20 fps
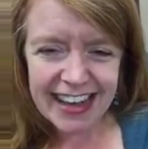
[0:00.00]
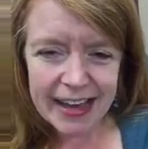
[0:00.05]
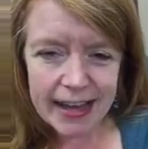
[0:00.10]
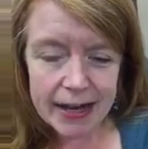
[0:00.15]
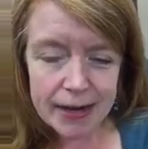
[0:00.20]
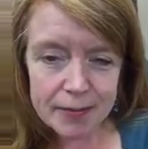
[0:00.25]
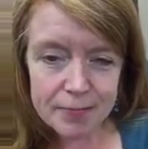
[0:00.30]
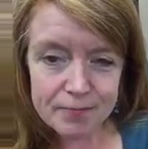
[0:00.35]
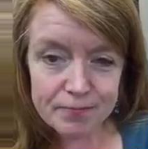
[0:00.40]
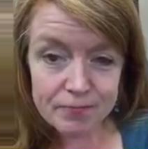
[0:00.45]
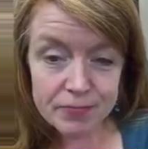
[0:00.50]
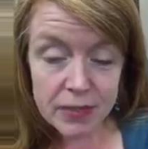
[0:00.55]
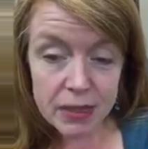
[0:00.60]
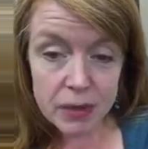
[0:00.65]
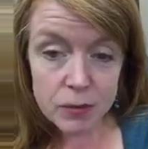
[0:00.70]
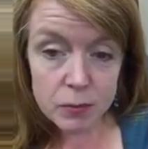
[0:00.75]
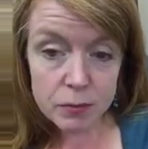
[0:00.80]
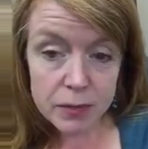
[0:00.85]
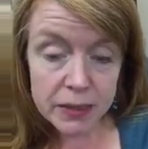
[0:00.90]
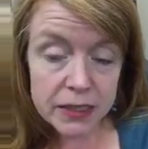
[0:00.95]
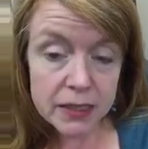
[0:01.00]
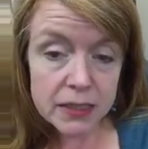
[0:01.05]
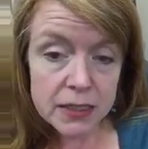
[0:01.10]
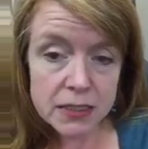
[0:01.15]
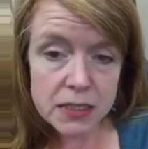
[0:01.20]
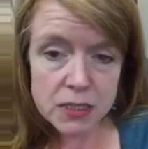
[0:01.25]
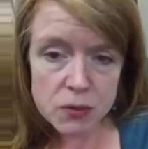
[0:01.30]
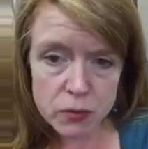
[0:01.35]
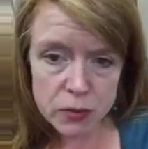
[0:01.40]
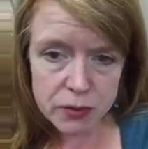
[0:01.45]
But
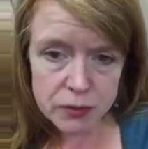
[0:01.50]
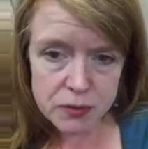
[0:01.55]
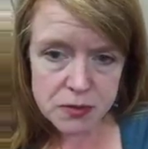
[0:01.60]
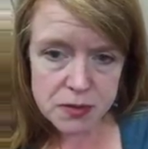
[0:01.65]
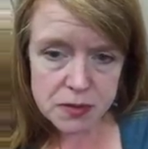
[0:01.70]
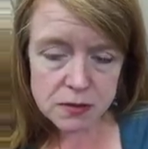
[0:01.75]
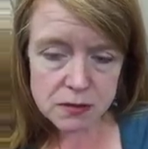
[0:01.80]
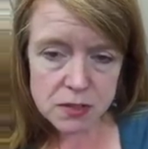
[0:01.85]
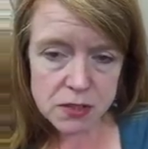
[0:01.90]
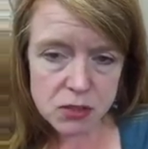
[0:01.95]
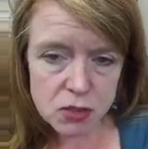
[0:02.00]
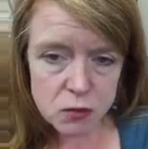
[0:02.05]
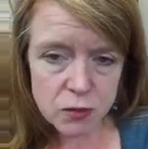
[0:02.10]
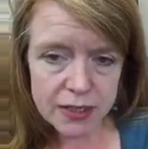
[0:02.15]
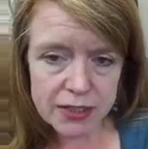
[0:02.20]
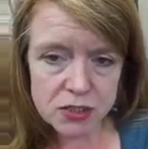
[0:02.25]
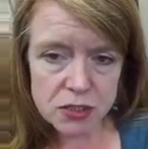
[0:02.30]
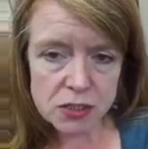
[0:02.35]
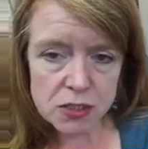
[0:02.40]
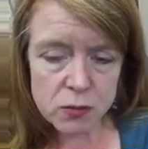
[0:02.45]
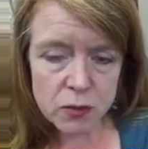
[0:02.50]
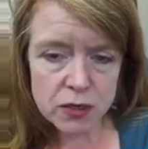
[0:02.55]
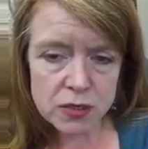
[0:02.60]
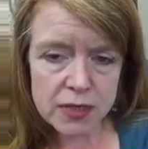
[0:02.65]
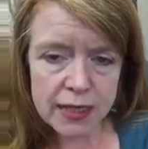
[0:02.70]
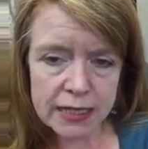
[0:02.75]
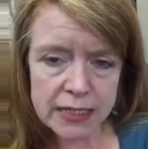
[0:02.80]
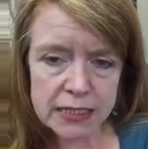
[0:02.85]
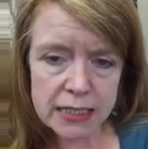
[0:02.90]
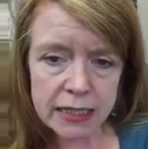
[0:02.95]
this is one of those situations where
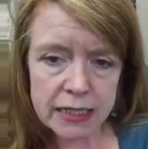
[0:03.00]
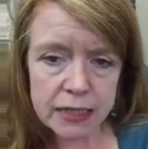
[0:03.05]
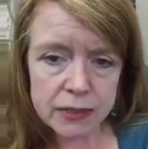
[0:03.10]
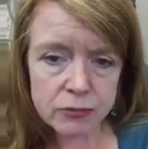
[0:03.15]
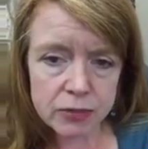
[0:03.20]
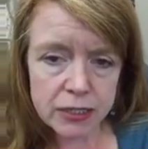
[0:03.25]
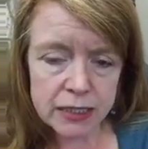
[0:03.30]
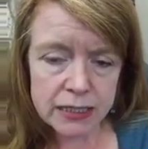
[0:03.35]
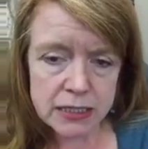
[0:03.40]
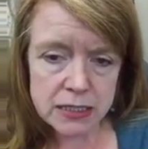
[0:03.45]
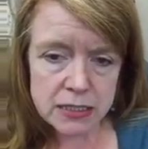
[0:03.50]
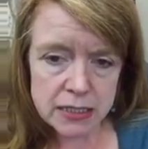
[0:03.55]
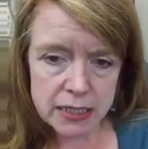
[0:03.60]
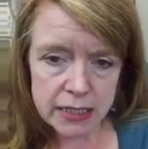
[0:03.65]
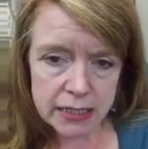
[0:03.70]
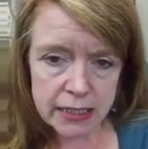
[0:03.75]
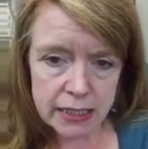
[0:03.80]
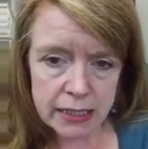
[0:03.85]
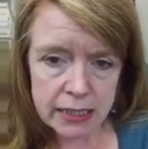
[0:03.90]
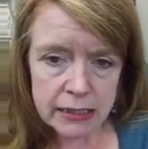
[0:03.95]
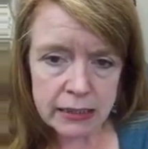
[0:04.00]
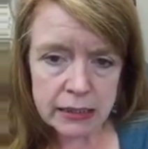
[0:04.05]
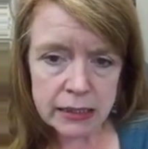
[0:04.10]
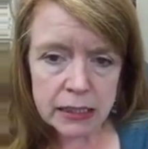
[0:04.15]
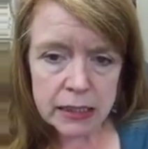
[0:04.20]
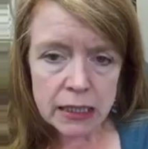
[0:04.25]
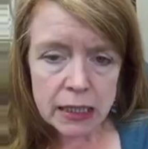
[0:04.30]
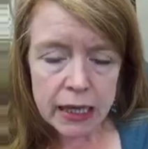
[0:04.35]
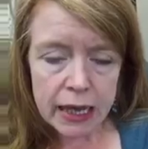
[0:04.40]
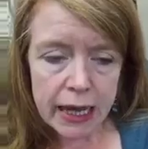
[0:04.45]
things can get really sticky.
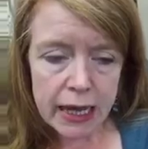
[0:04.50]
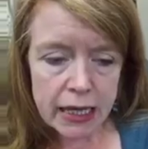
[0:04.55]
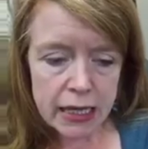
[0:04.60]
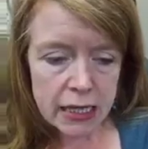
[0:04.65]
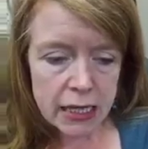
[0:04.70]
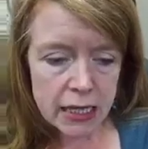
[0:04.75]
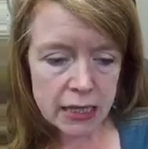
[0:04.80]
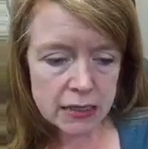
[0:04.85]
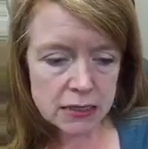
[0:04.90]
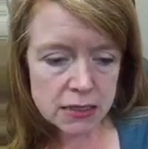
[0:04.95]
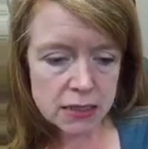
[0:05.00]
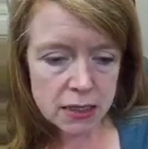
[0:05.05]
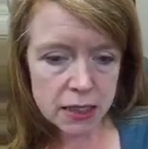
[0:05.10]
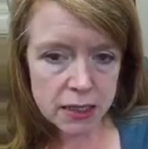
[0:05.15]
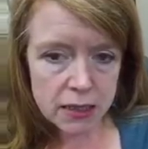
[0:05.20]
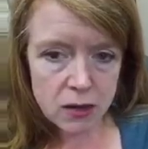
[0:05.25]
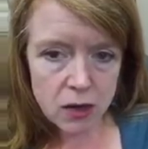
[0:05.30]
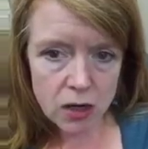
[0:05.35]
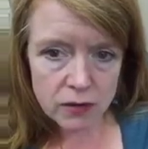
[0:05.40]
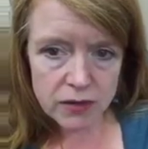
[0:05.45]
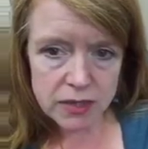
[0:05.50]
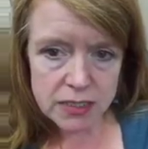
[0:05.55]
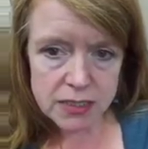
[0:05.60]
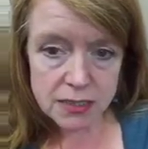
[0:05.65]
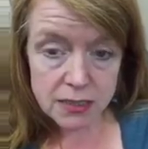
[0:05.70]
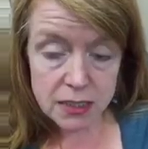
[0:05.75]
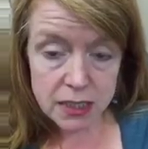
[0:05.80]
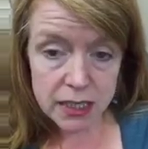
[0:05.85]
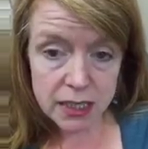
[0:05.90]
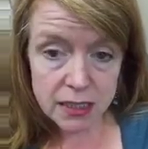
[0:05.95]
And
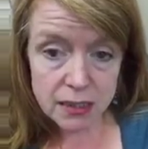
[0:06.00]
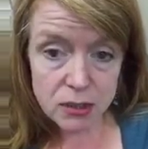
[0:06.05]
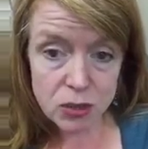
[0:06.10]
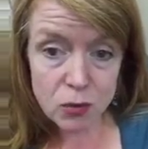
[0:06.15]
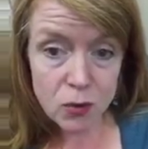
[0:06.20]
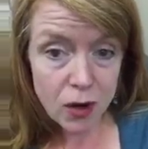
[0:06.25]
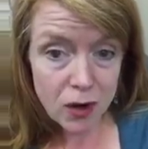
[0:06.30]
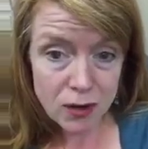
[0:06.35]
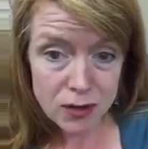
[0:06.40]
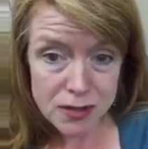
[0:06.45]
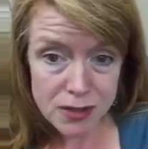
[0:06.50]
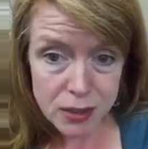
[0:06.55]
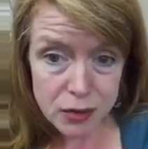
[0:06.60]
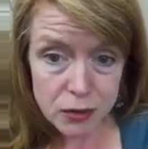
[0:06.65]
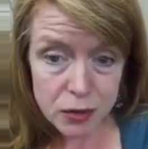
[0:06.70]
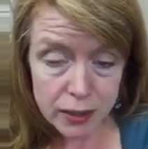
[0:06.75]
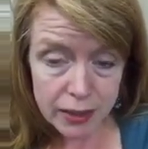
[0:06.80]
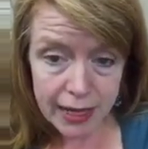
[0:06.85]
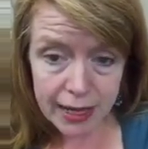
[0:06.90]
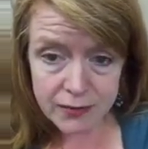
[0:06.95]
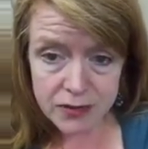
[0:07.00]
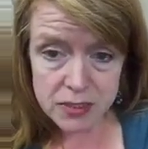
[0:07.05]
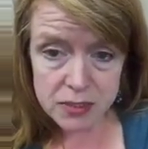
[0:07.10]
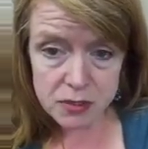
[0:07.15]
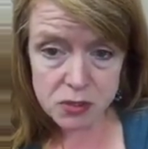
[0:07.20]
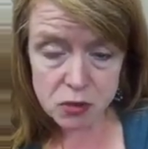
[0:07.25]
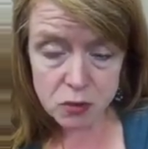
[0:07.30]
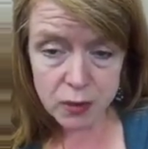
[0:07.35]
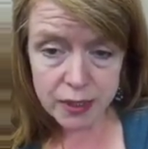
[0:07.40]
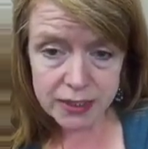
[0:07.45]
obviously, you also could have a
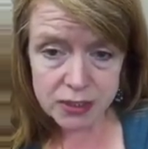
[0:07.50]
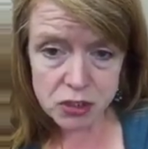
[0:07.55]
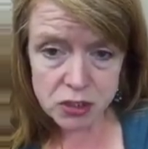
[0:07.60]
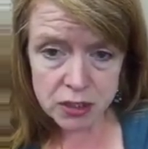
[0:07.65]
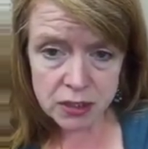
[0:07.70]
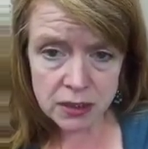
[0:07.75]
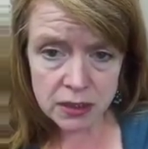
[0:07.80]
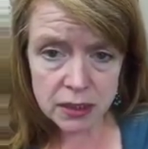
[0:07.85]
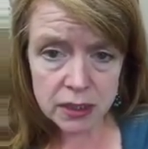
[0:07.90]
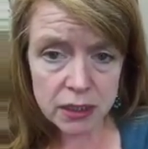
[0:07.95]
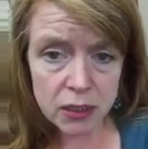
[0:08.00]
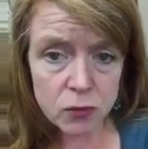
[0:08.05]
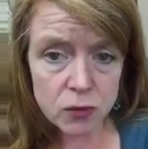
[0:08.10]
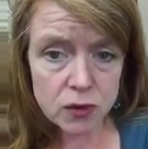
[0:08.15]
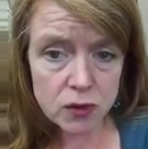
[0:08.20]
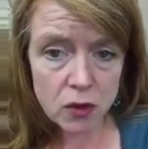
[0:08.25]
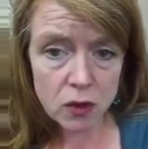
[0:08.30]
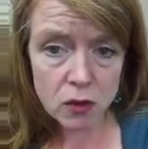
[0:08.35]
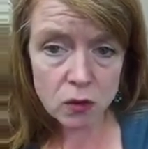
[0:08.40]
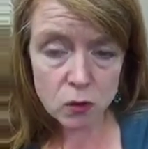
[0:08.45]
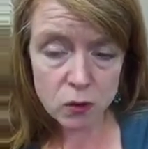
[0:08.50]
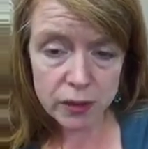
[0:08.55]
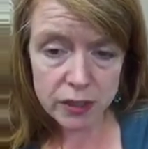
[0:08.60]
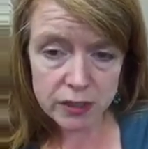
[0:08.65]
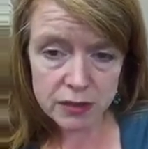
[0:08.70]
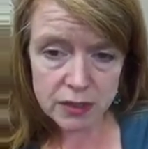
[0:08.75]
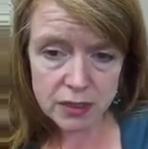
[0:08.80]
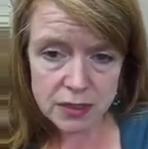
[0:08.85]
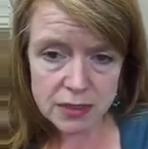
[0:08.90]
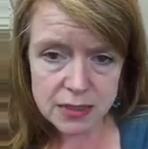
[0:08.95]
situation that can go along
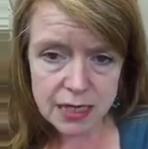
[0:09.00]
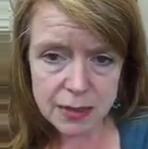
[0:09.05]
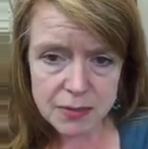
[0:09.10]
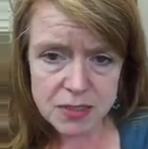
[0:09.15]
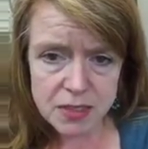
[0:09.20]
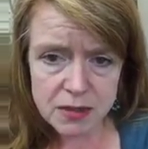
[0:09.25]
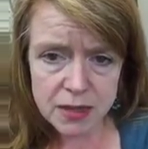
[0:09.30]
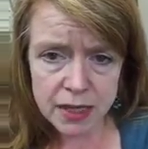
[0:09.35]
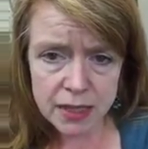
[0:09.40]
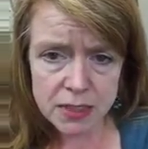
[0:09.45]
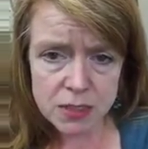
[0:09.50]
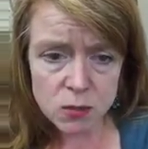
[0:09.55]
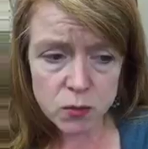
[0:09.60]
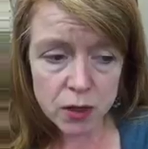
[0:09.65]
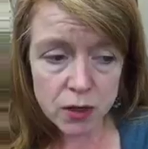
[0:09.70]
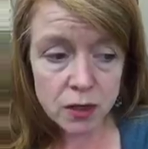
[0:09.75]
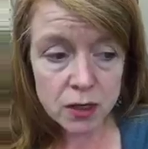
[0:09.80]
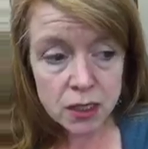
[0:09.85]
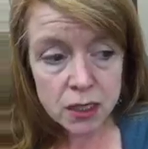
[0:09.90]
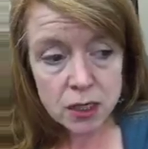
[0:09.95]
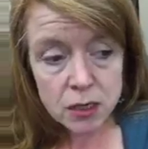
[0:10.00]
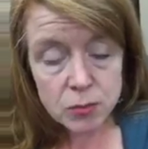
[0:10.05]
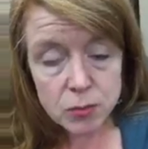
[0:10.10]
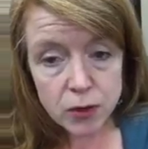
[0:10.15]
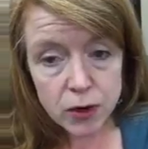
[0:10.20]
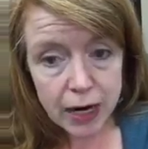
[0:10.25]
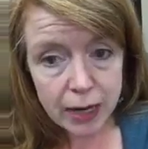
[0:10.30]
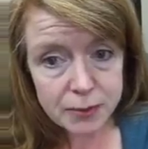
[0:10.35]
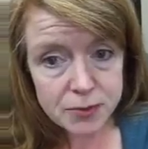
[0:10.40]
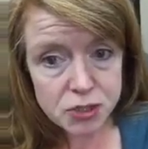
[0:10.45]
with these types of things where
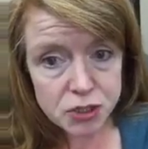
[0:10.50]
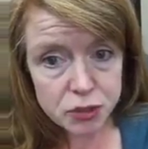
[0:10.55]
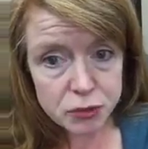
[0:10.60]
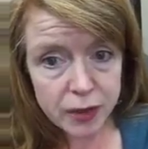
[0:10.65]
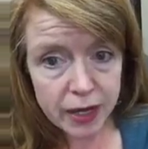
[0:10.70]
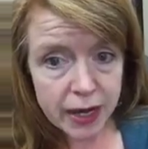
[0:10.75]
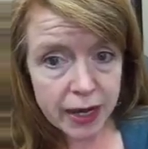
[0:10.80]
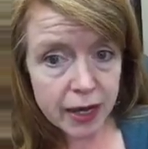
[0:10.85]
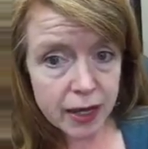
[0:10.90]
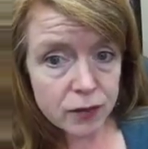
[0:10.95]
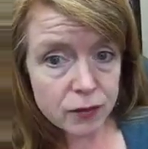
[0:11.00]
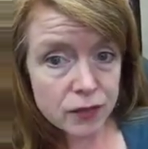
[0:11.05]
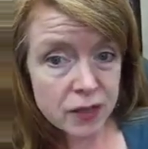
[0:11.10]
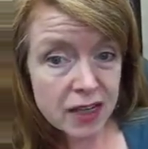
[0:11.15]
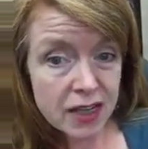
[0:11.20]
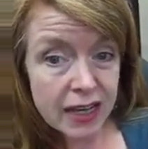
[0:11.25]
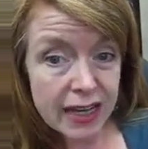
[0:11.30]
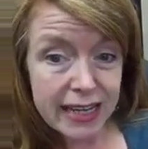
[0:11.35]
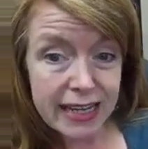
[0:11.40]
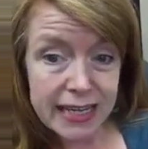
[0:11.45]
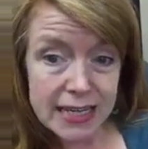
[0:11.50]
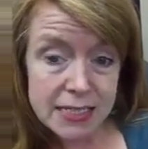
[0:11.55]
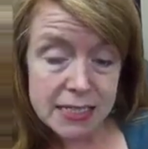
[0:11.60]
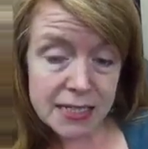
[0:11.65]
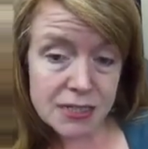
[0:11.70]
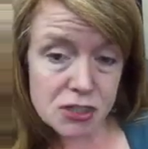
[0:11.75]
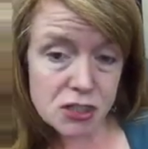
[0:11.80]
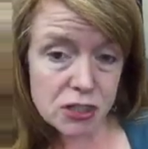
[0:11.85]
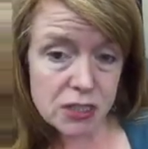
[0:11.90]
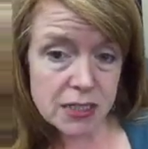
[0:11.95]
perhaps you have a he
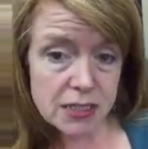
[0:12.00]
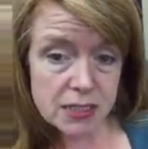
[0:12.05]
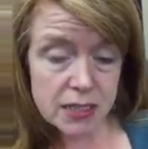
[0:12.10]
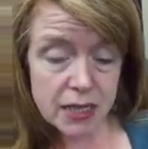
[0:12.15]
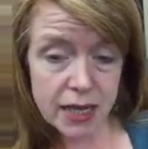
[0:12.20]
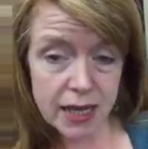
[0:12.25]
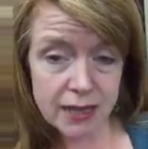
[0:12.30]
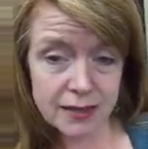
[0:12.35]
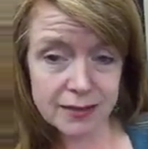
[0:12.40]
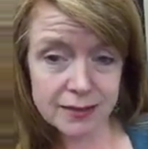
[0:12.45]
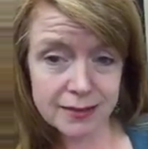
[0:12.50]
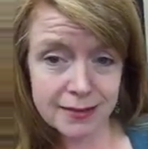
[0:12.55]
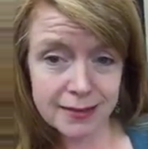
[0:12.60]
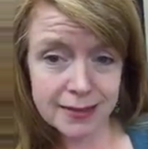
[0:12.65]
said, she said.